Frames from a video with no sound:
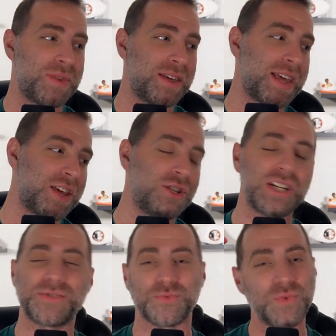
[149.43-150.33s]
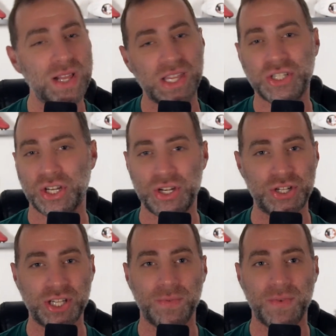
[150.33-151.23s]
you just really took
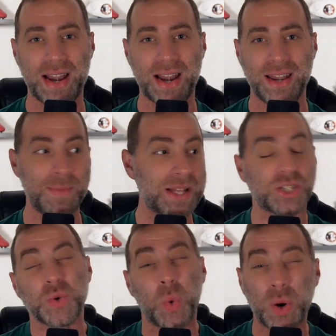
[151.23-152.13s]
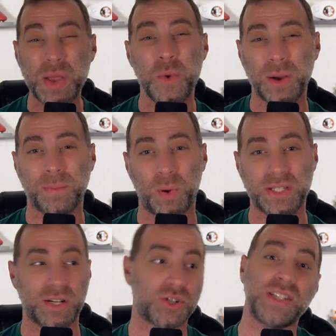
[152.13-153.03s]
yourself out of the game. That's 21
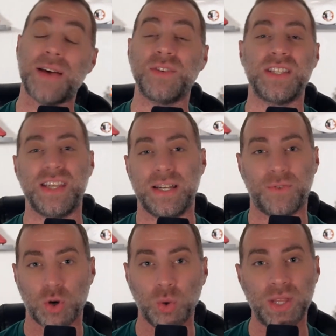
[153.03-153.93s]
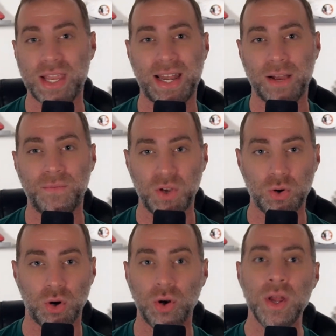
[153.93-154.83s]
points there, 17 if you're only getting a
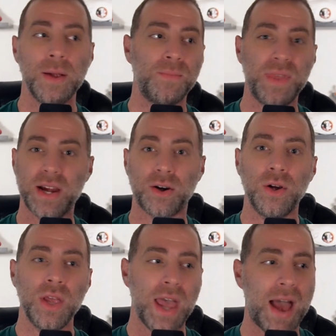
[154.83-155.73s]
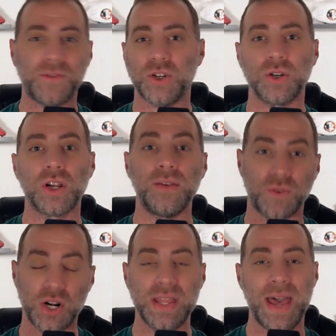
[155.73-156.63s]
field goal there after
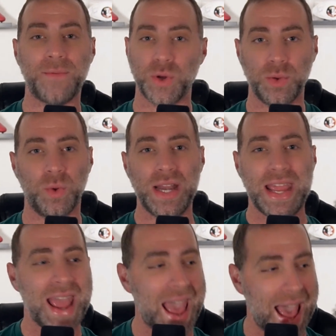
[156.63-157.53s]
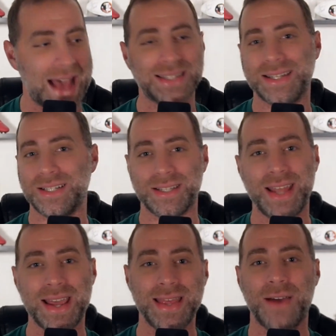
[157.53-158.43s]
converting that 4th and 1. He has to just
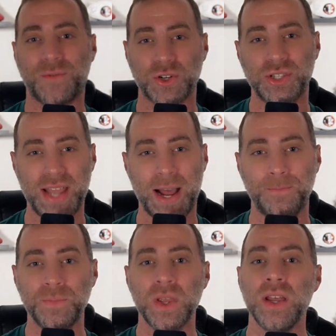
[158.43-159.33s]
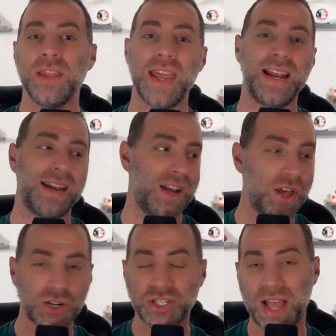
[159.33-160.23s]
take that first down. They get
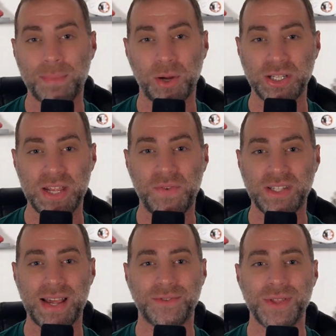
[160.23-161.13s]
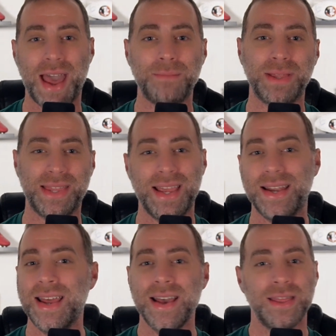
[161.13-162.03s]
another stop on defense after that, but
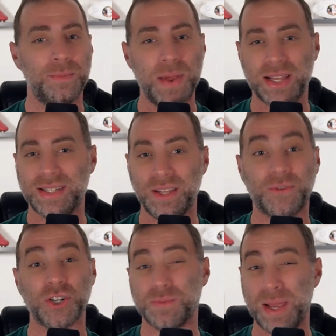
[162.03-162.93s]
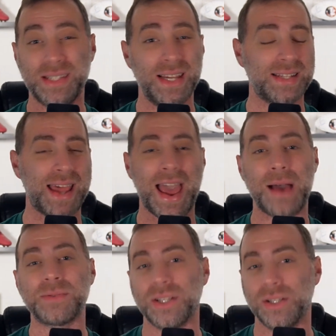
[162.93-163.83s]
then the first pick six,
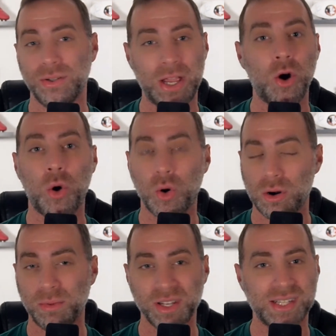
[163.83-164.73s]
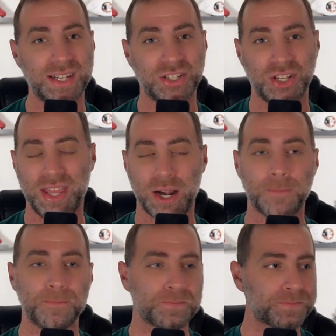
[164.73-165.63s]
absolutely horrible decision
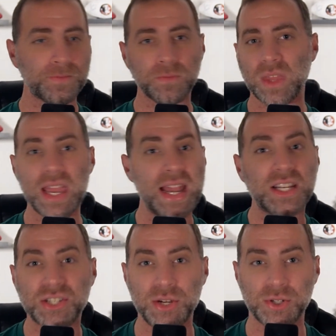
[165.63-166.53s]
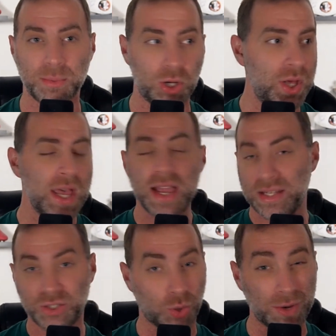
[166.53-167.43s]
there. Inexcusable.
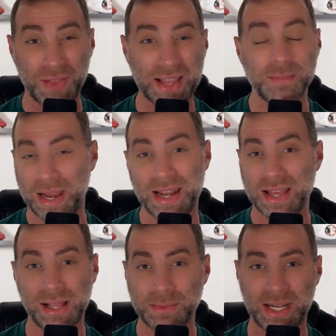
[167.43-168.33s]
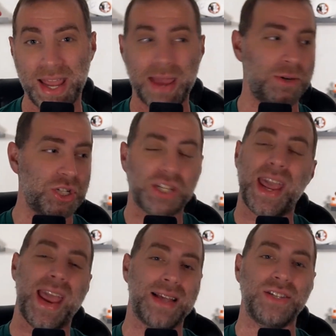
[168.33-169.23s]
It's sort of like the beginning of the Clemson game. You just
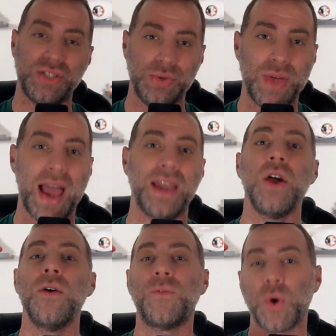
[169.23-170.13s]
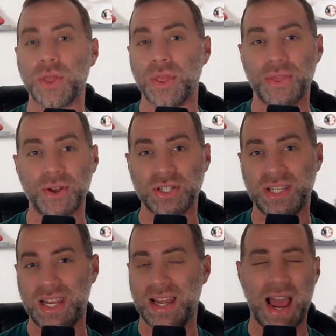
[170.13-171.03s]
can't do that. 4th and
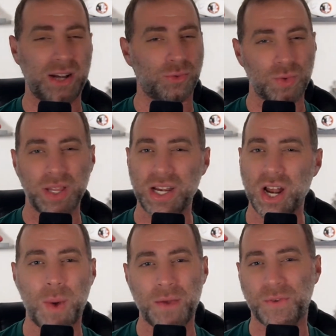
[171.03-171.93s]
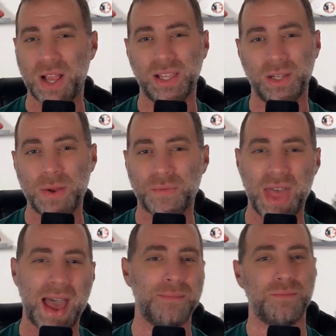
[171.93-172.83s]
13. I don't really know why Franklin went
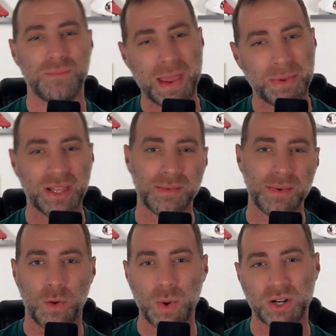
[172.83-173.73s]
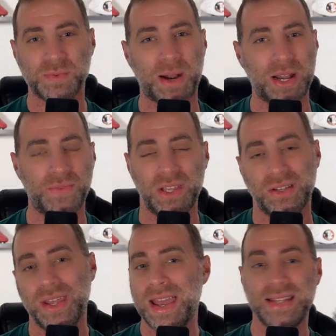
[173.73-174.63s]
for that. Maybe a little bit of a weird spot on the
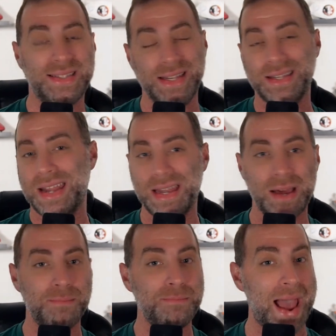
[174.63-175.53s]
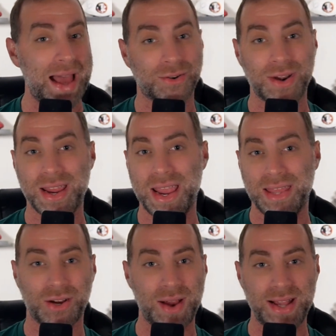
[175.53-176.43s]
field. Didn't end up mattering
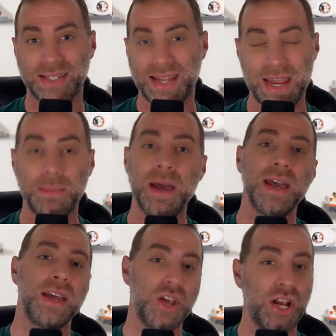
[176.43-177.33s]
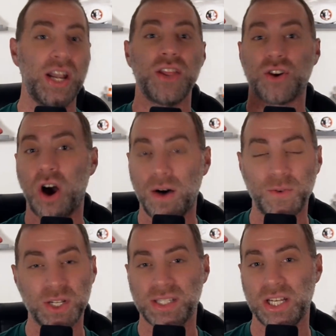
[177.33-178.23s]
in the grand scheme. You get another
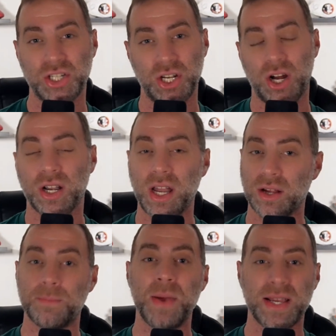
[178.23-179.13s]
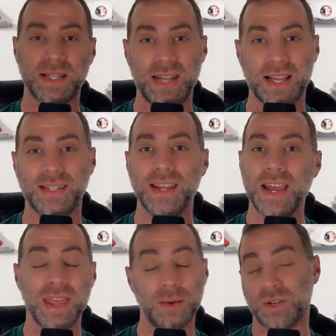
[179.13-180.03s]
awful decision on another pick six.
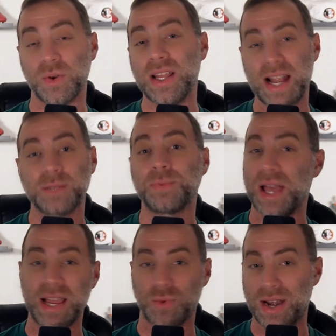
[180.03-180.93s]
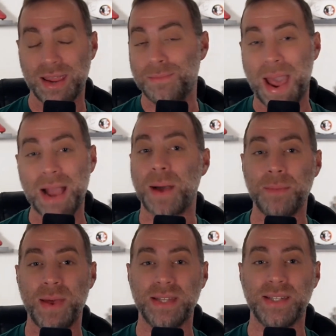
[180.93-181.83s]
That was a really nice play in running it back
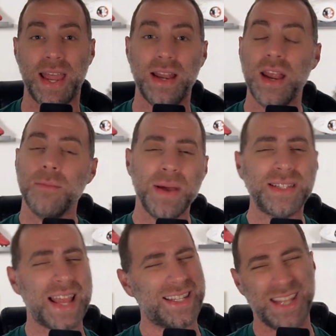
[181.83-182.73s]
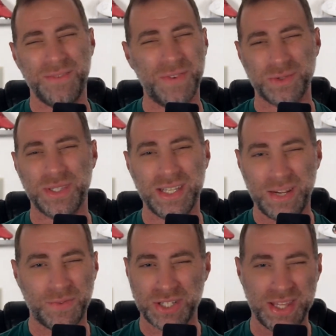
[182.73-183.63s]
by Penn State. Penn State's defense was the
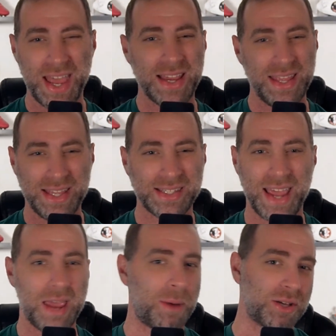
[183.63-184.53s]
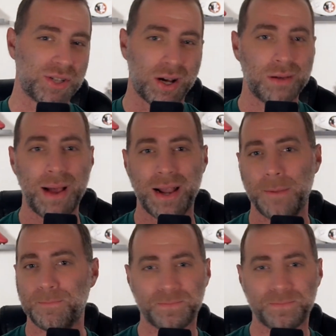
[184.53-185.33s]
difference in this game. I'll talk about it